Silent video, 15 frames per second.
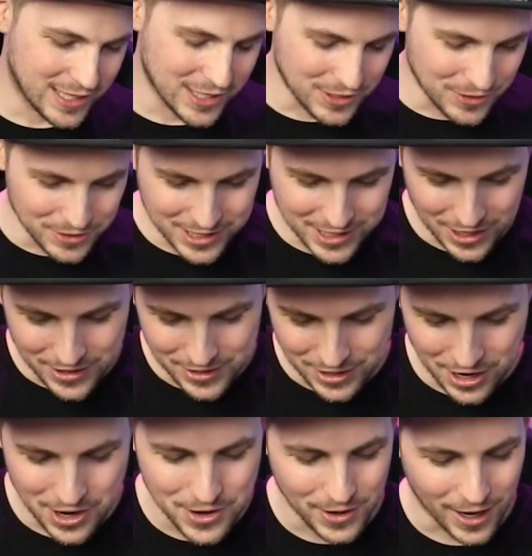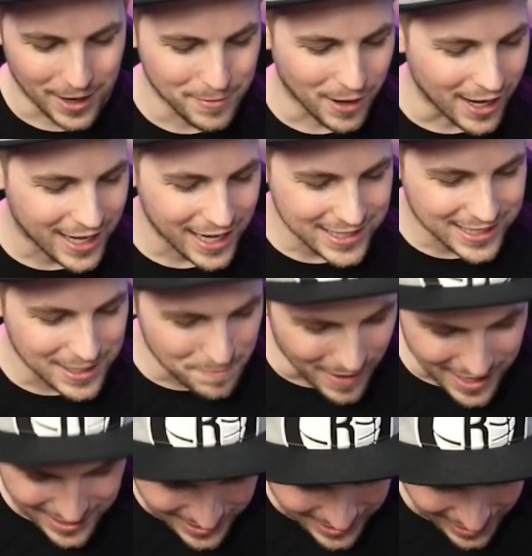is also new. I guess it
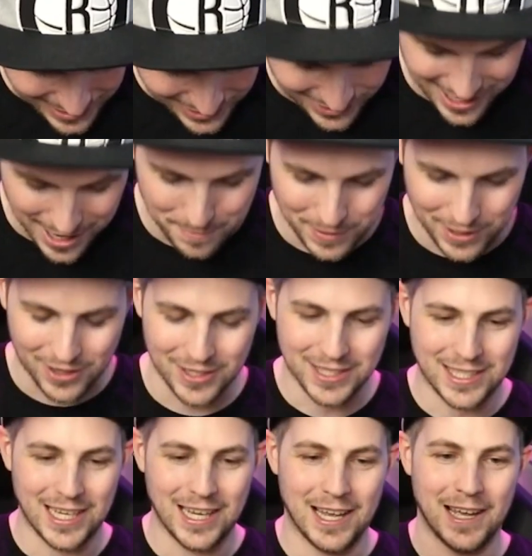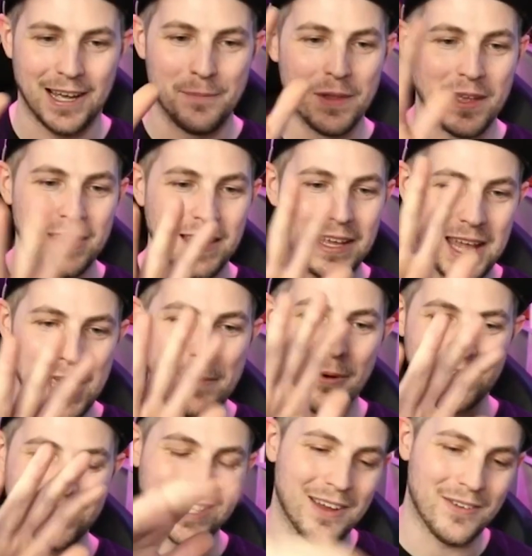makes sense for that, because the
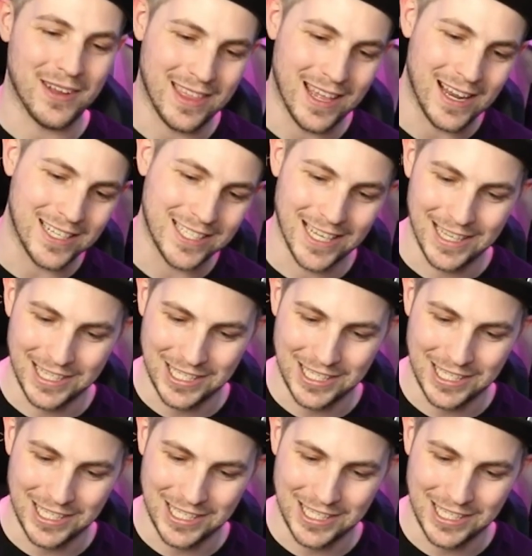gearbox and everything is in the